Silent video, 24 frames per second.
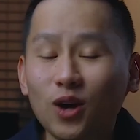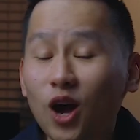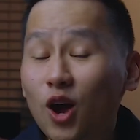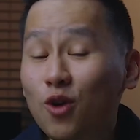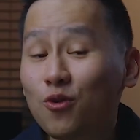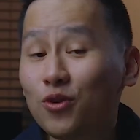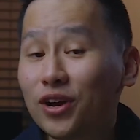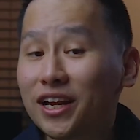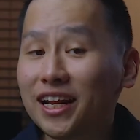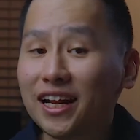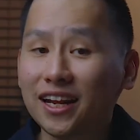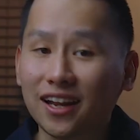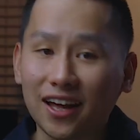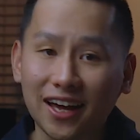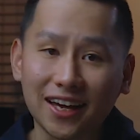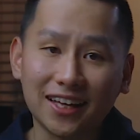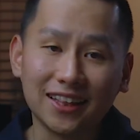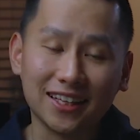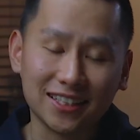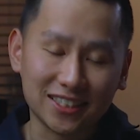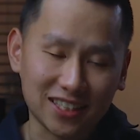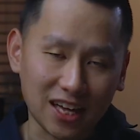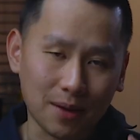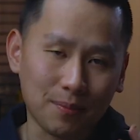I really like
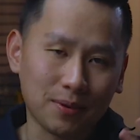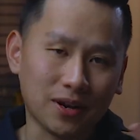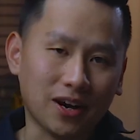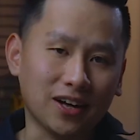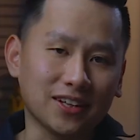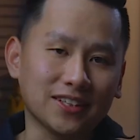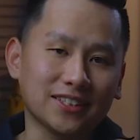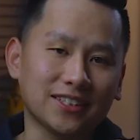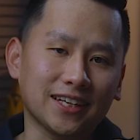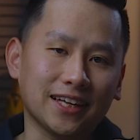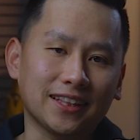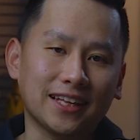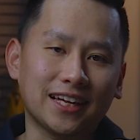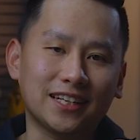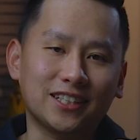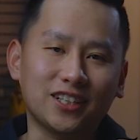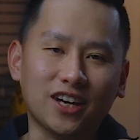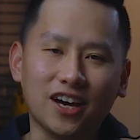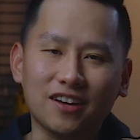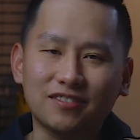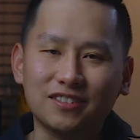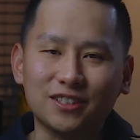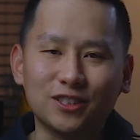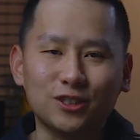this type of content that
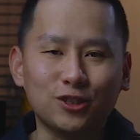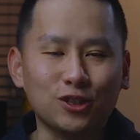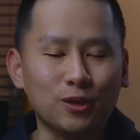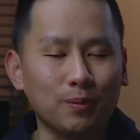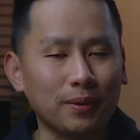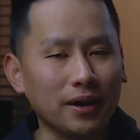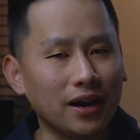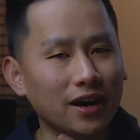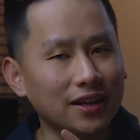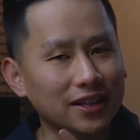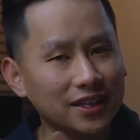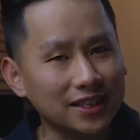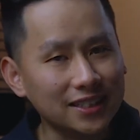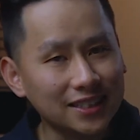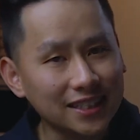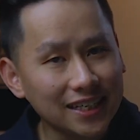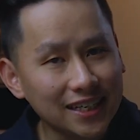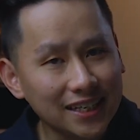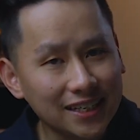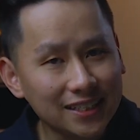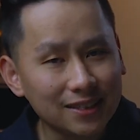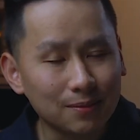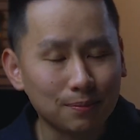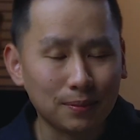dives into the behind the
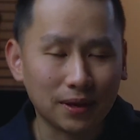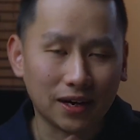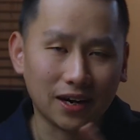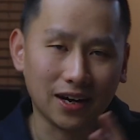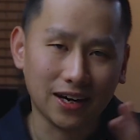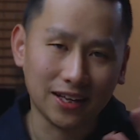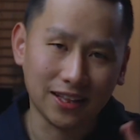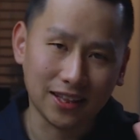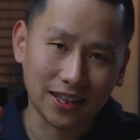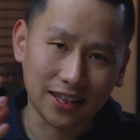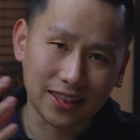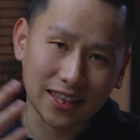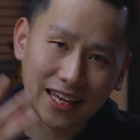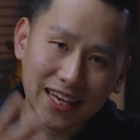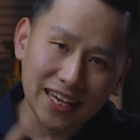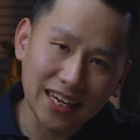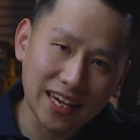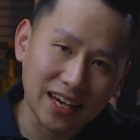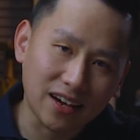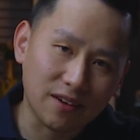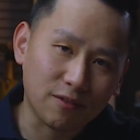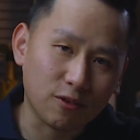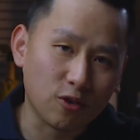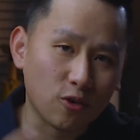scenes and behind the
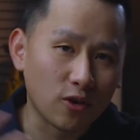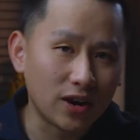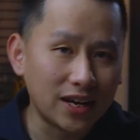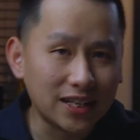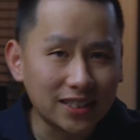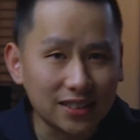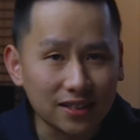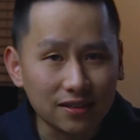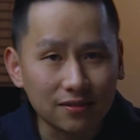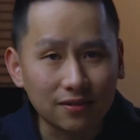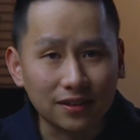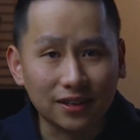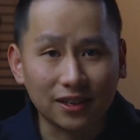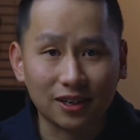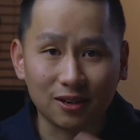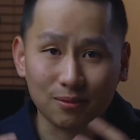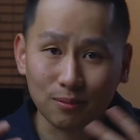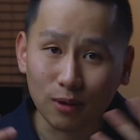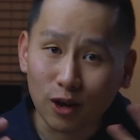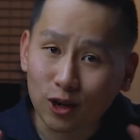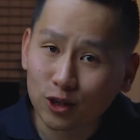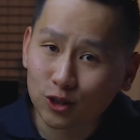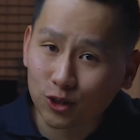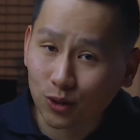thinking of creative and
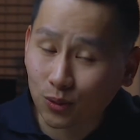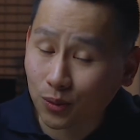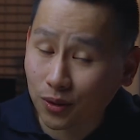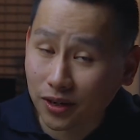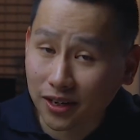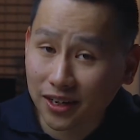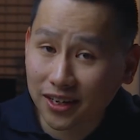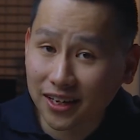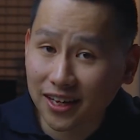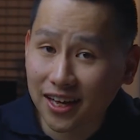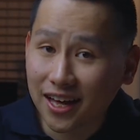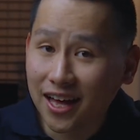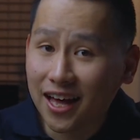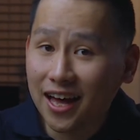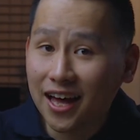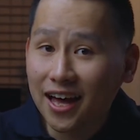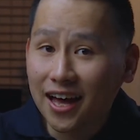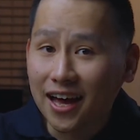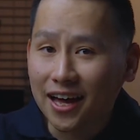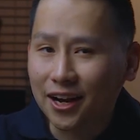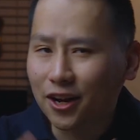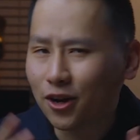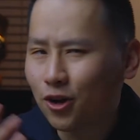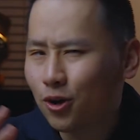commercial work,
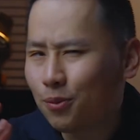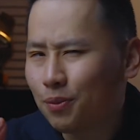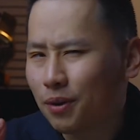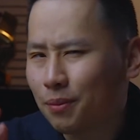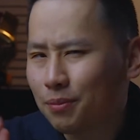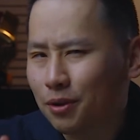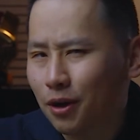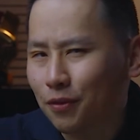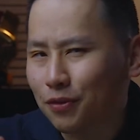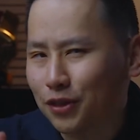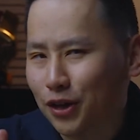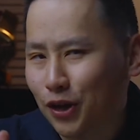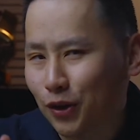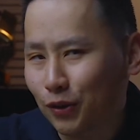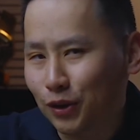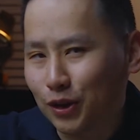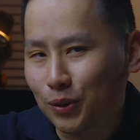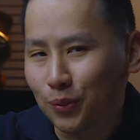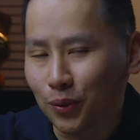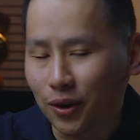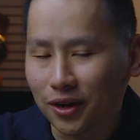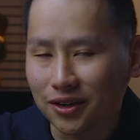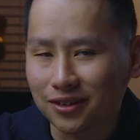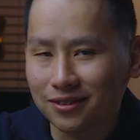and I hope I'm not the only
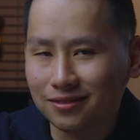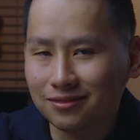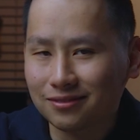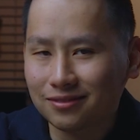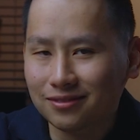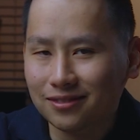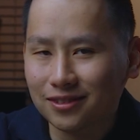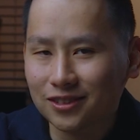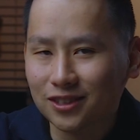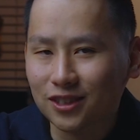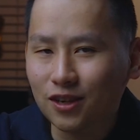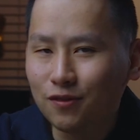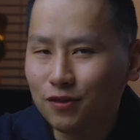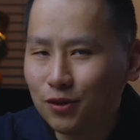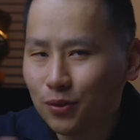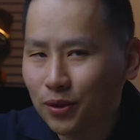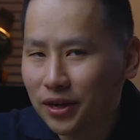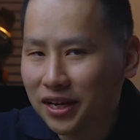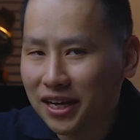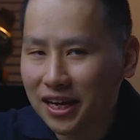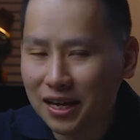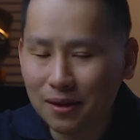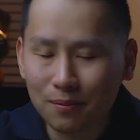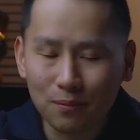one. So if you
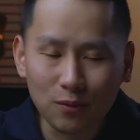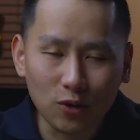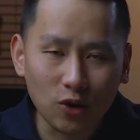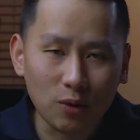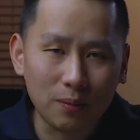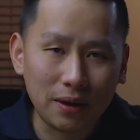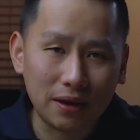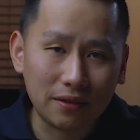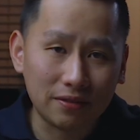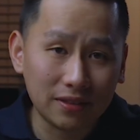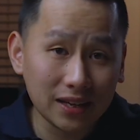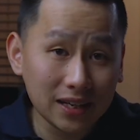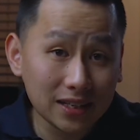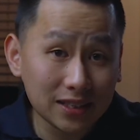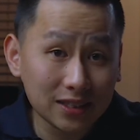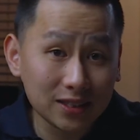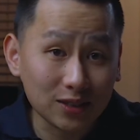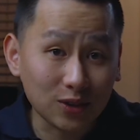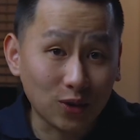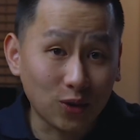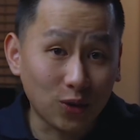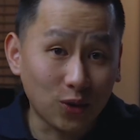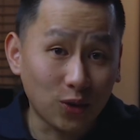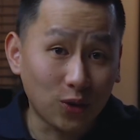want to hear more about
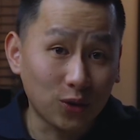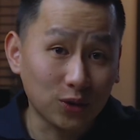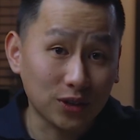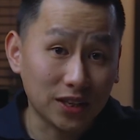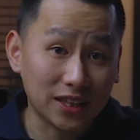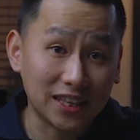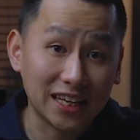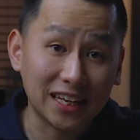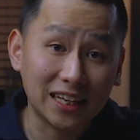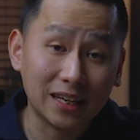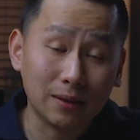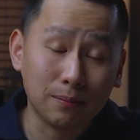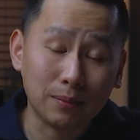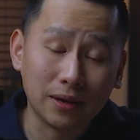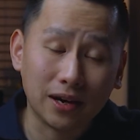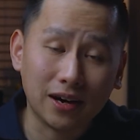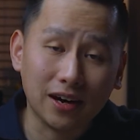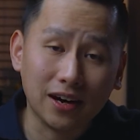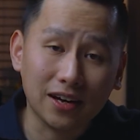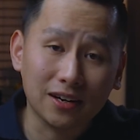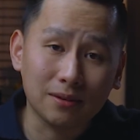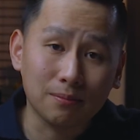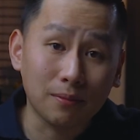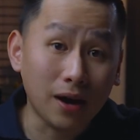this or the thinking
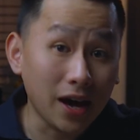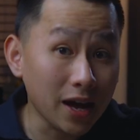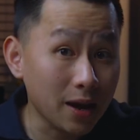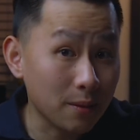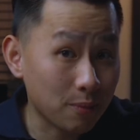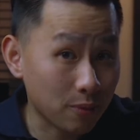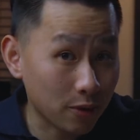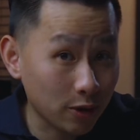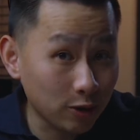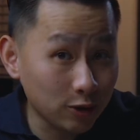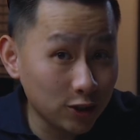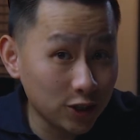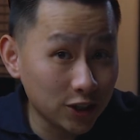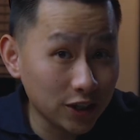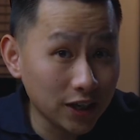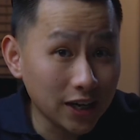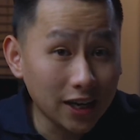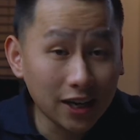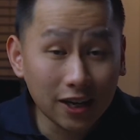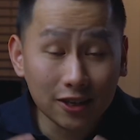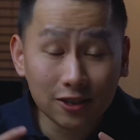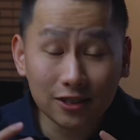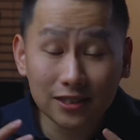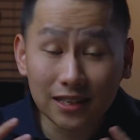behind my approach,
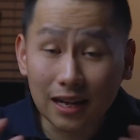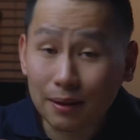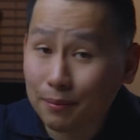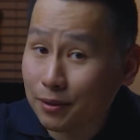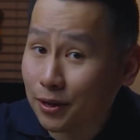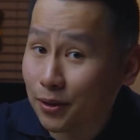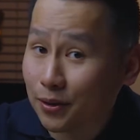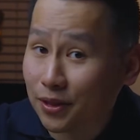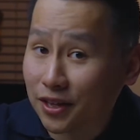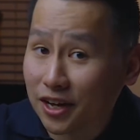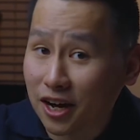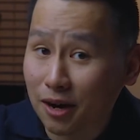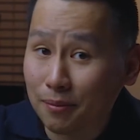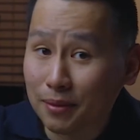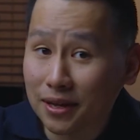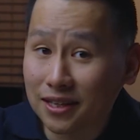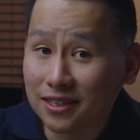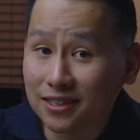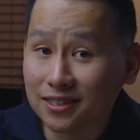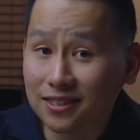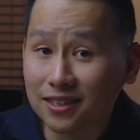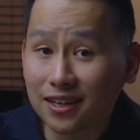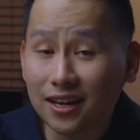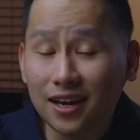just let me know in the
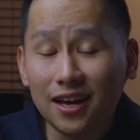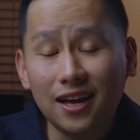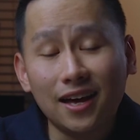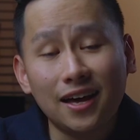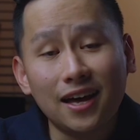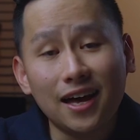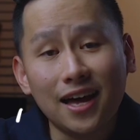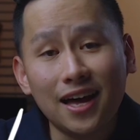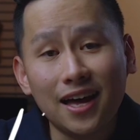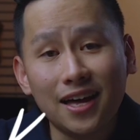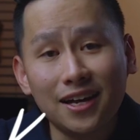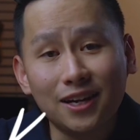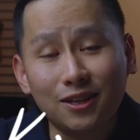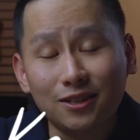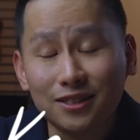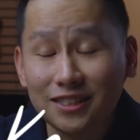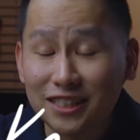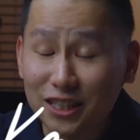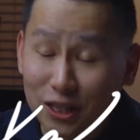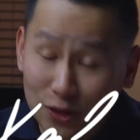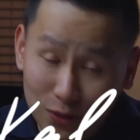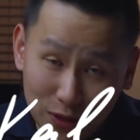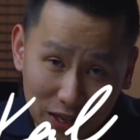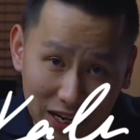comments, and I'll
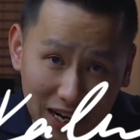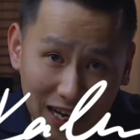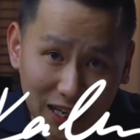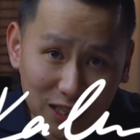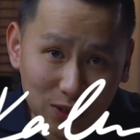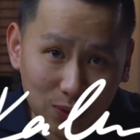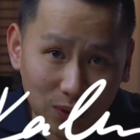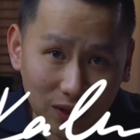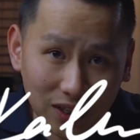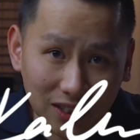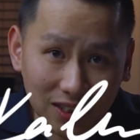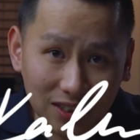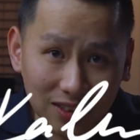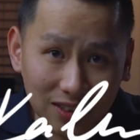see you in the next one.